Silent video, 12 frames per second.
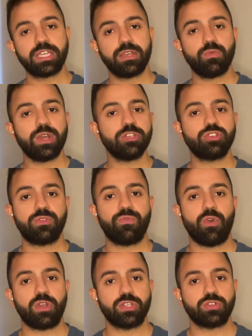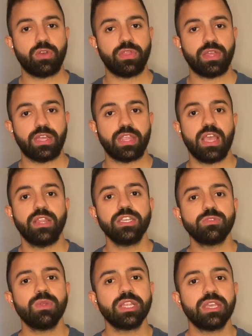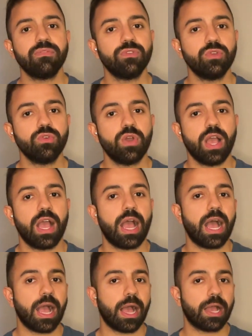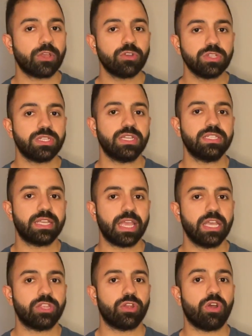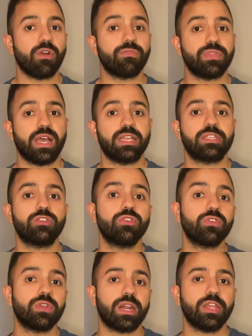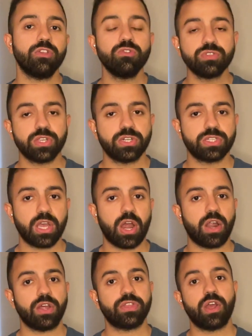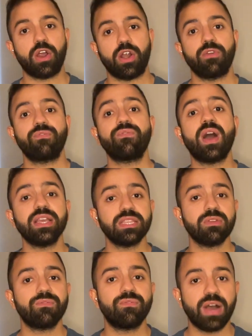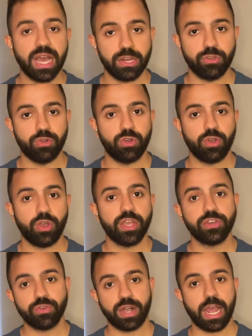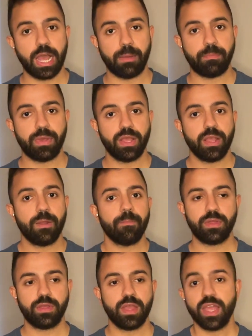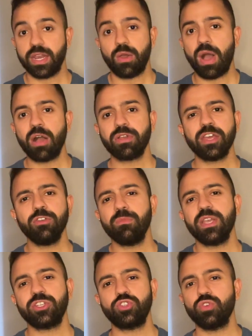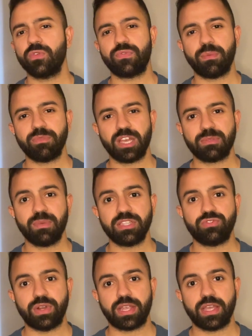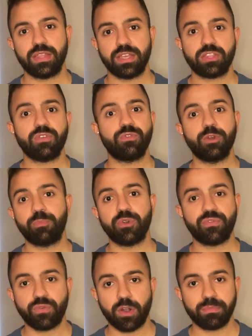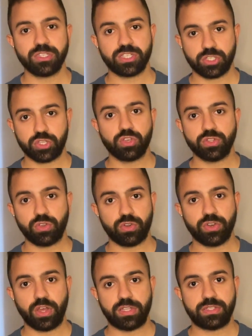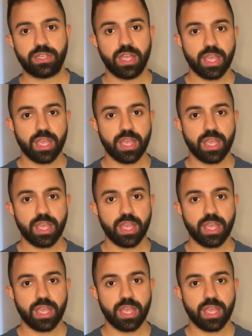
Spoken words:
Why you should focus on that? This will give you a good indicator of that your users, they are finding value in your app. Now, how can you make sure from that metric that if your performance is good or not?